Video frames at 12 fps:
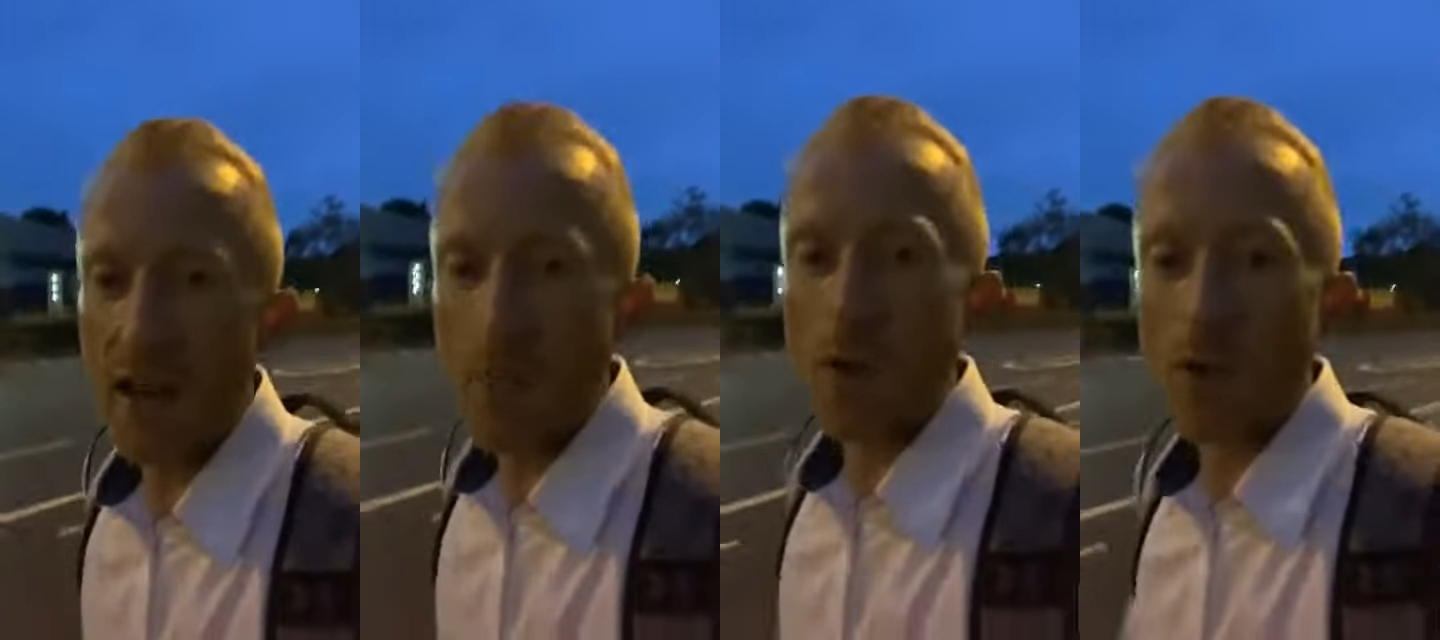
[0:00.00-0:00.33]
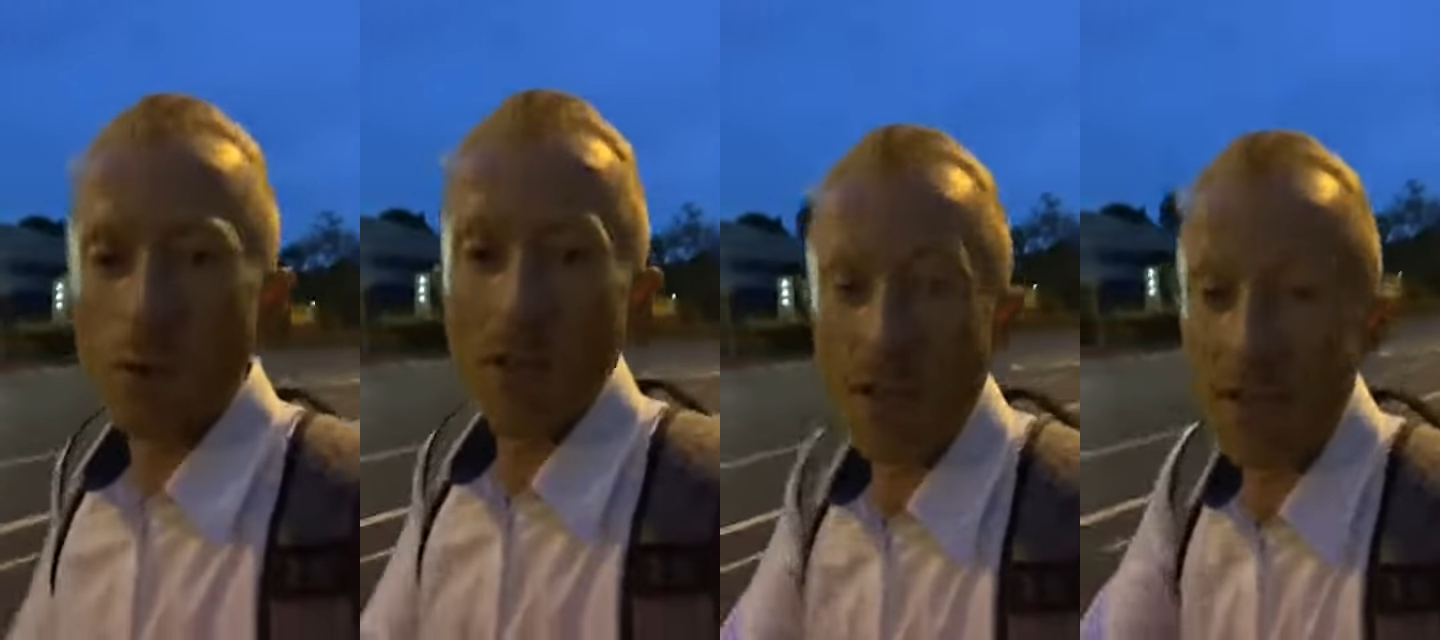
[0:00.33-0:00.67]
And what
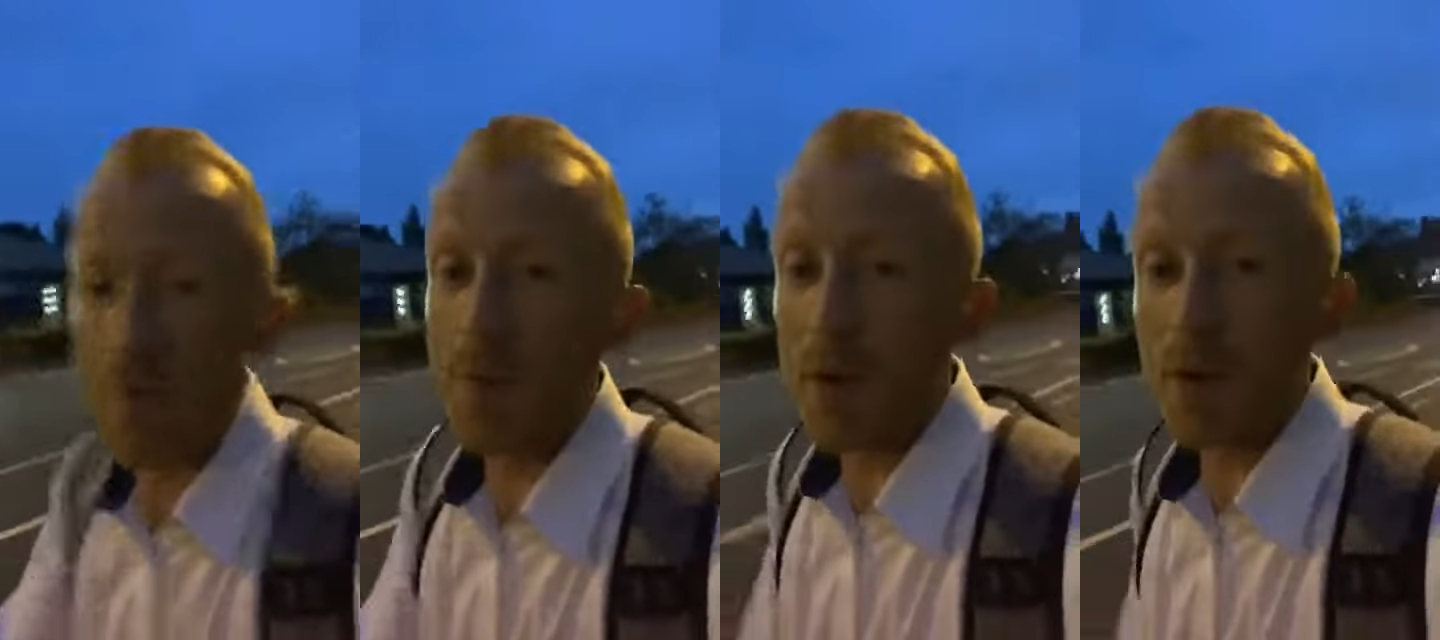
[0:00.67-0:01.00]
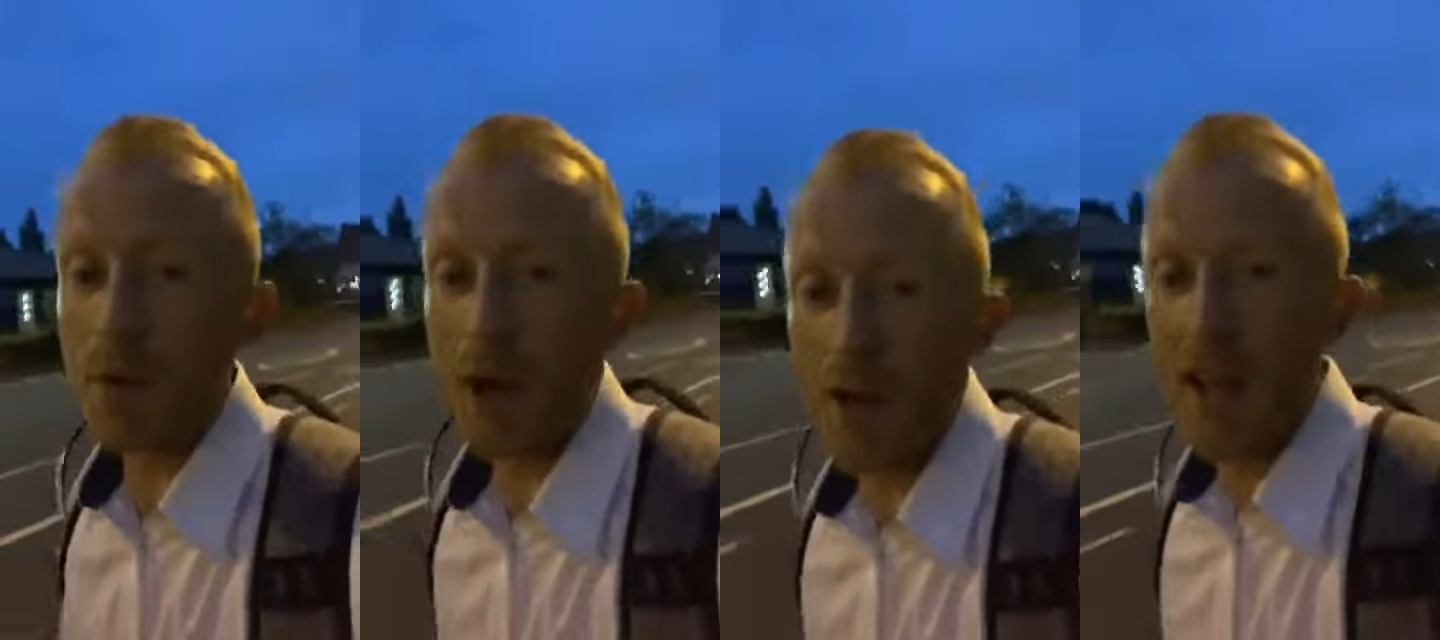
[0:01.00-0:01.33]
do we need to
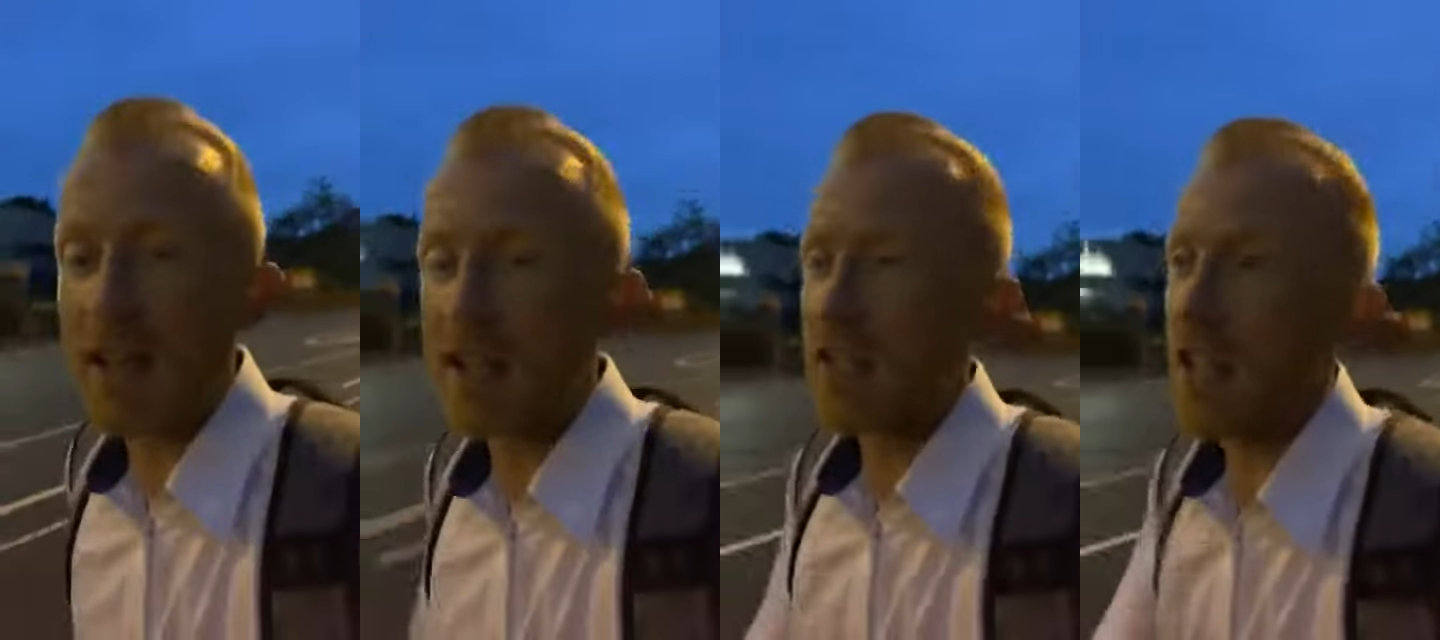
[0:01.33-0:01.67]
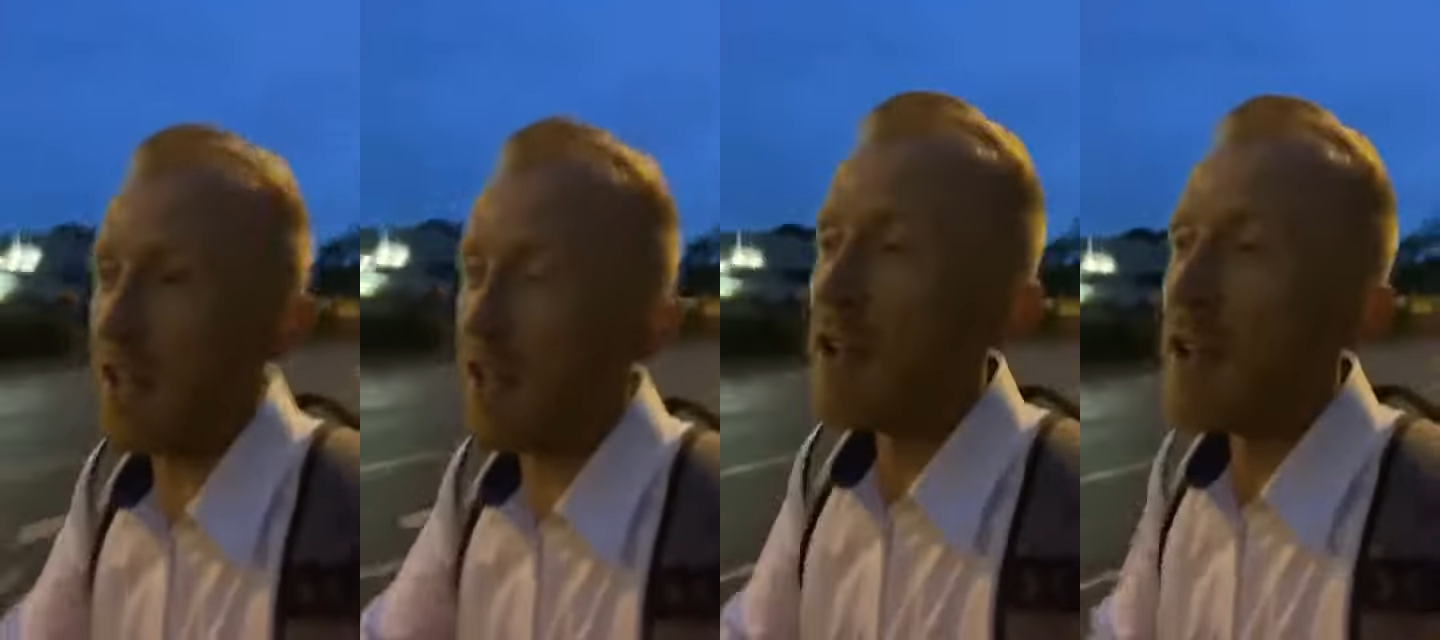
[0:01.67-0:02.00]
build on next
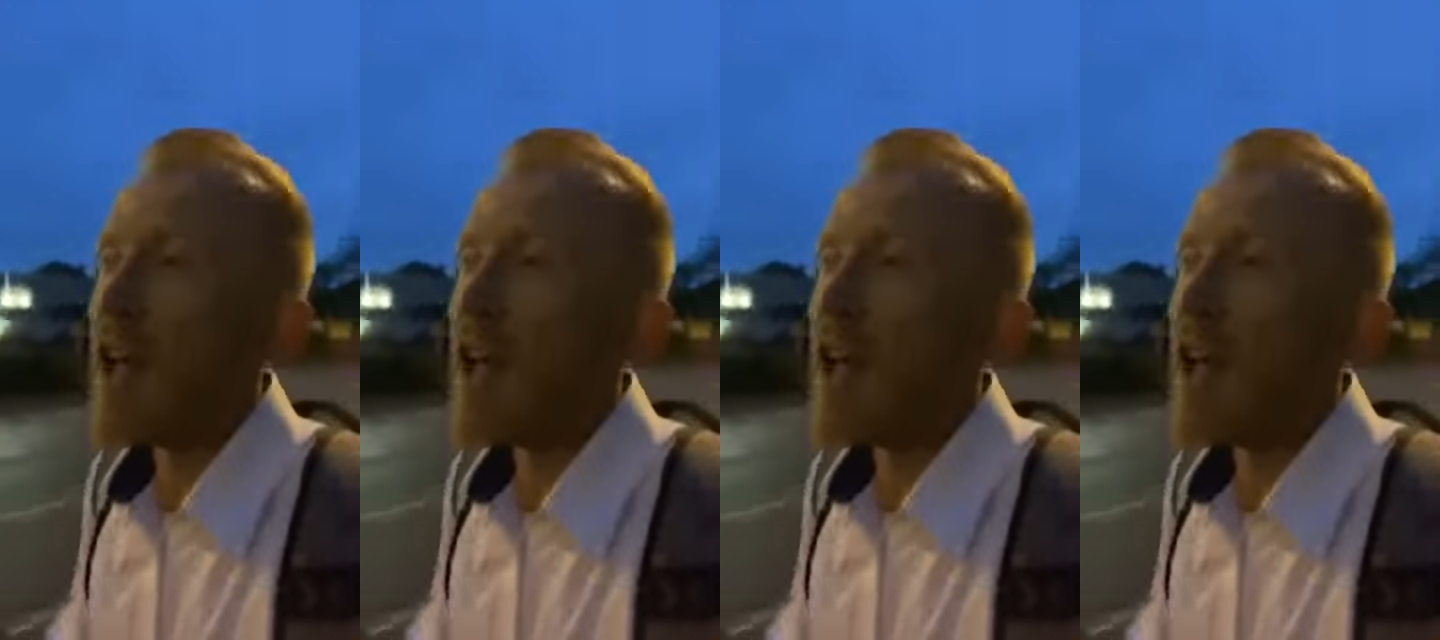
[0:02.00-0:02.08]
year?